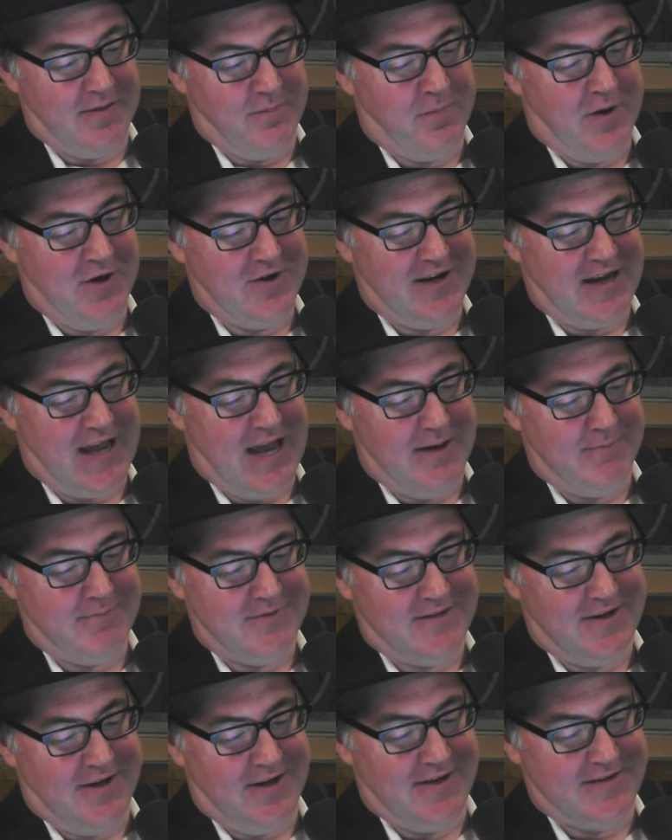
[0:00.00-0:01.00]
The boat
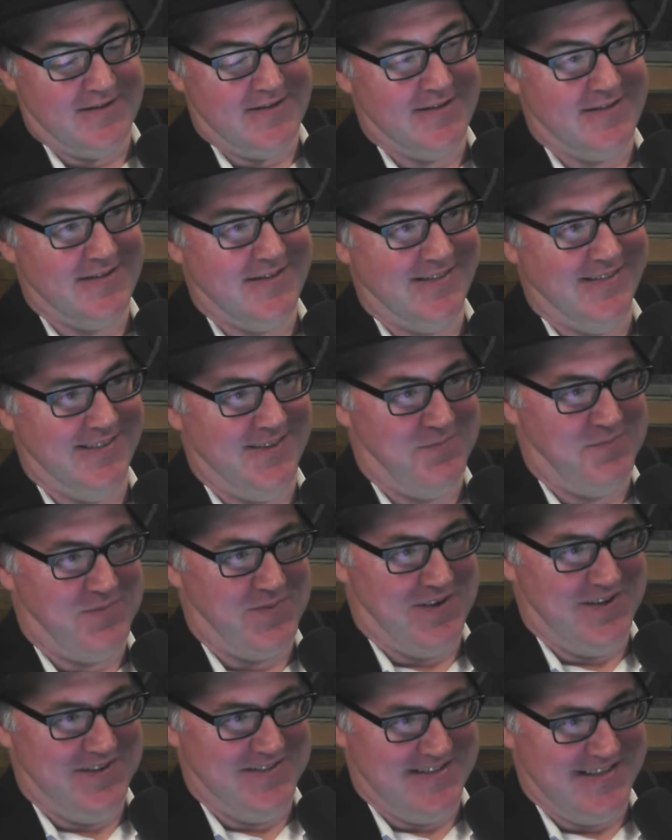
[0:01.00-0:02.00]
capsizes in the
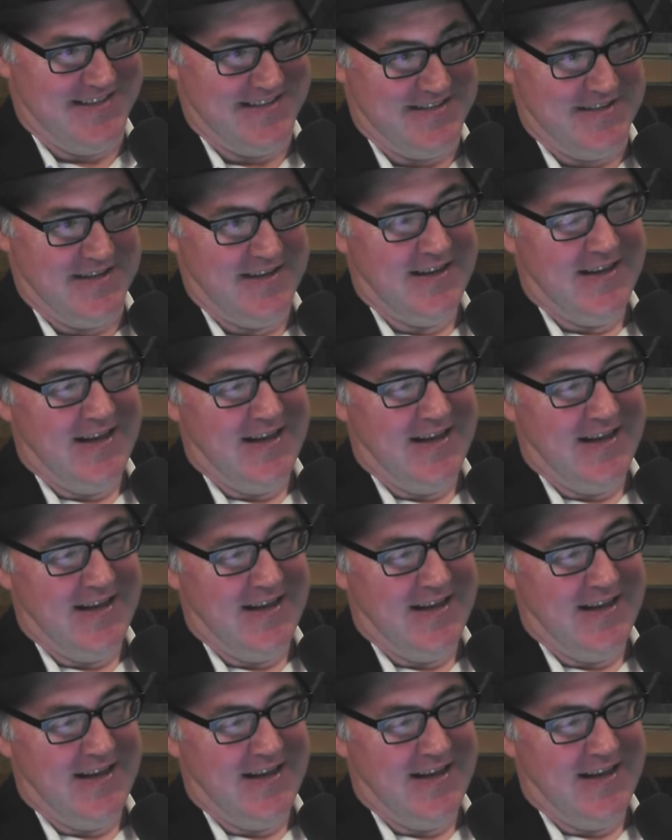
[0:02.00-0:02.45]
process,